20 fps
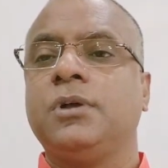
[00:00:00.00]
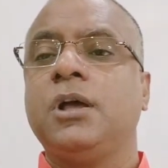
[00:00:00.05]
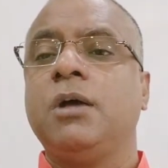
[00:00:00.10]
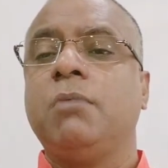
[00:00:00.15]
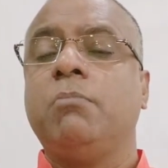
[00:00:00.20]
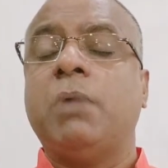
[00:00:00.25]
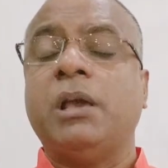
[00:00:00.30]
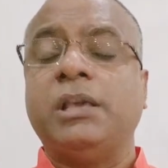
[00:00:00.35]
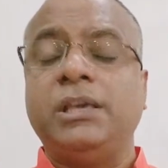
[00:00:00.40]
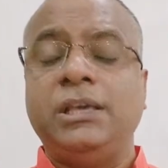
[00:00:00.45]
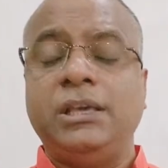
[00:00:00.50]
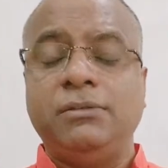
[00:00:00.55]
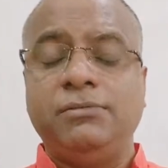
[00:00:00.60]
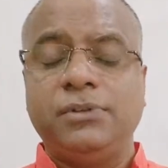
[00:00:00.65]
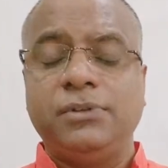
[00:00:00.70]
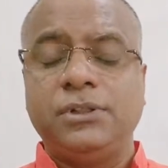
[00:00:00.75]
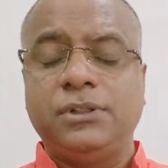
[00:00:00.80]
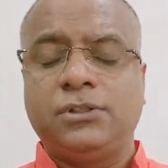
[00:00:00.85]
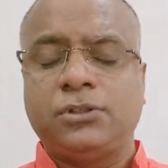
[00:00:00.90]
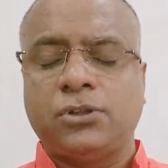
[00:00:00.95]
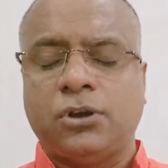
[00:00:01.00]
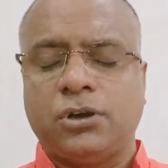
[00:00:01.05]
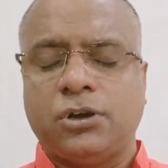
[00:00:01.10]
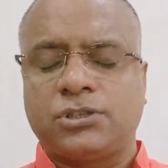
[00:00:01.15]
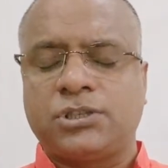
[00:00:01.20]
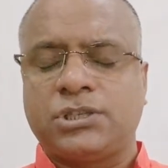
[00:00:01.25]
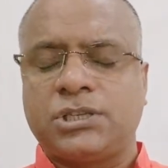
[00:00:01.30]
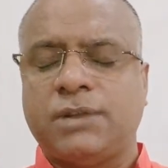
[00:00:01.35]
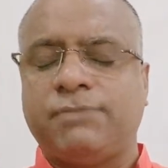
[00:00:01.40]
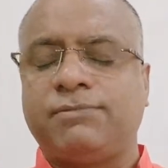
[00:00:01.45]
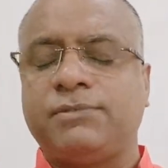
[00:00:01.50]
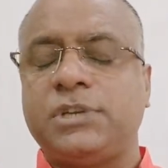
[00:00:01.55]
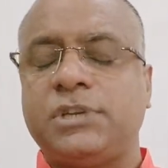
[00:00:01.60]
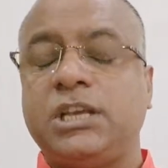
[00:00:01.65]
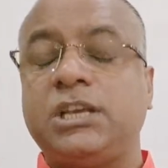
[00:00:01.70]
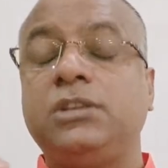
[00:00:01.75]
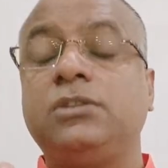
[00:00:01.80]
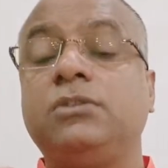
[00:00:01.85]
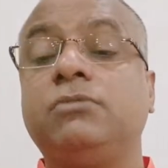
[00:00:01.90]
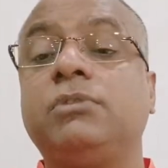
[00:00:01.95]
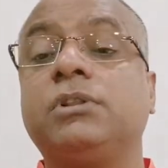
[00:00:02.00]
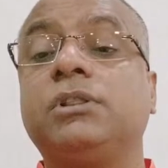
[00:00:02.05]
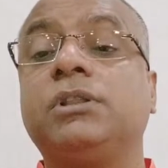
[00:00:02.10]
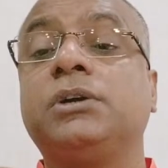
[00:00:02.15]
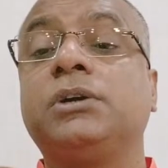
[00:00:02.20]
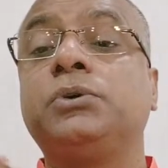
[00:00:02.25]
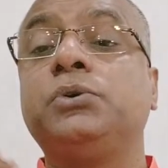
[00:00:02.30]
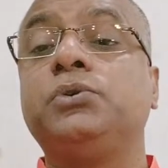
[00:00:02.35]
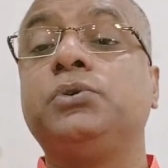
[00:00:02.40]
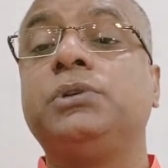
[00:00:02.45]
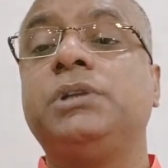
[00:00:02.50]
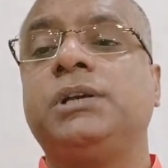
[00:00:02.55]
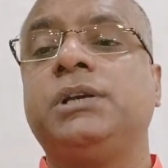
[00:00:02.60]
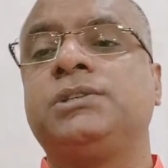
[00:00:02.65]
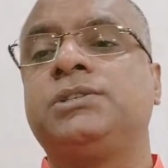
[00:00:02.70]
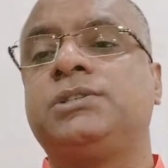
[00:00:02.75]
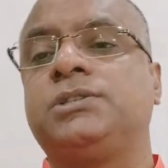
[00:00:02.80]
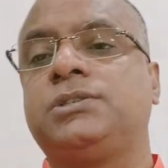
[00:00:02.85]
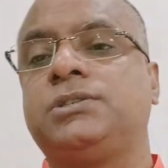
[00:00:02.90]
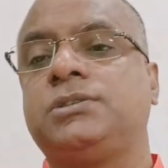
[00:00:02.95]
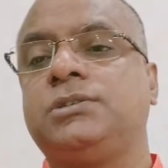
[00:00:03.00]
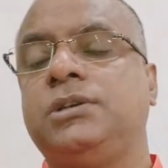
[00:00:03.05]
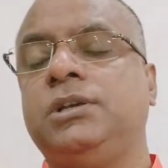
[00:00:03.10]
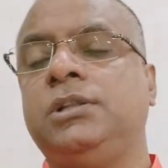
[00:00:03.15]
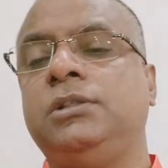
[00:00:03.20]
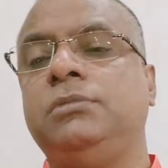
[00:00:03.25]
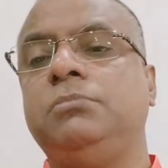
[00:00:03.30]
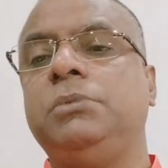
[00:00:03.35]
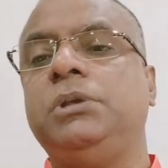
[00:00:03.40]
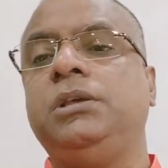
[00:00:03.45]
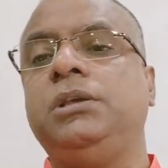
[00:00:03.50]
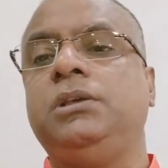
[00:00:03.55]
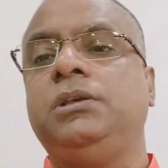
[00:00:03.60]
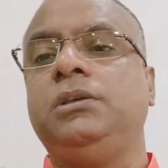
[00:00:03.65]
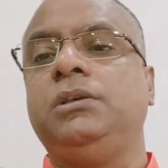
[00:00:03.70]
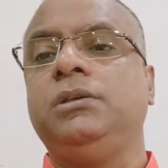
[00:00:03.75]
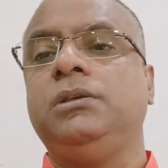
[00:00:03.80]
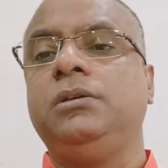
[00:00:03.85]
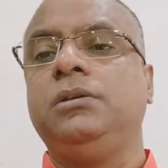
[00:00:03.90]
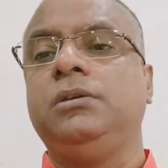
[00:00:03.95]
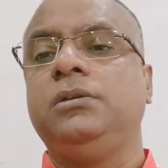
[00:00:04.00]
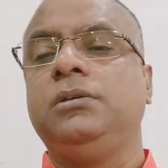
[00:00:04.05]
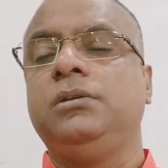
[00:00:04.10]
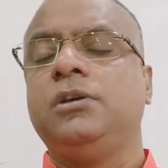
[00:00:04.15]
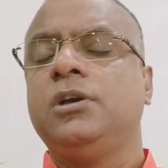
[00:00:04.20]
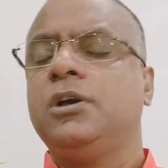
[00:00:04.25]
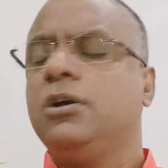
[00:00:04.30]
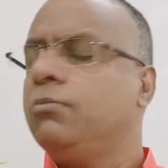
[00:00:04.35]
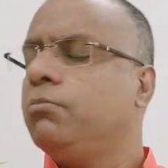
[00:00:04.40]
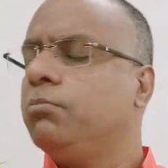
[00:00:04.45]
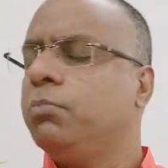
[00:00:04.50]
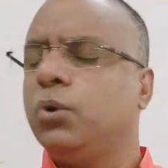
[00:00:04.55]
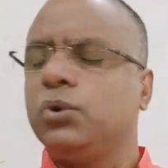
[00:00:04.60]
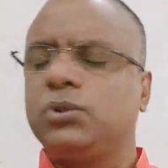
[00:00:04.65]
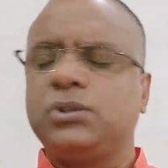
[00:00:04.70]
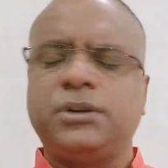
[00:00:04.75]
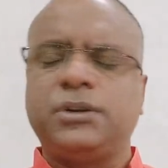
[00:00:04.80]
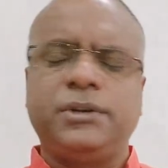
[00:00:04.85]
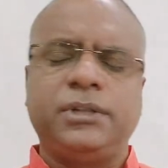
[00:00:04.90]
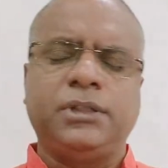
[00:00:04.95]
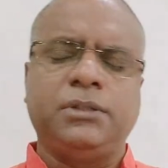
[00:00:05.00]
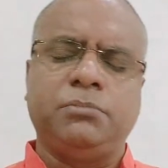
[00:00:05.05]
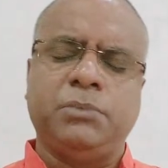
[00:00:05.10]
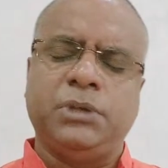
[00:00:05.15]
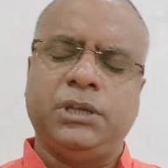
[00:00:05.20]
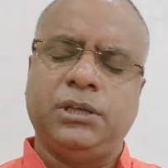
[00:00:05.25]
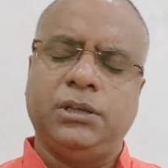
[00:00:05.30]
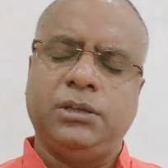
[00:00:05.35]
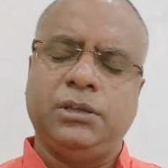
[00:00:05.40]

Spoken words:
My evil thoughts have taken over the goodness in me. Both are in me.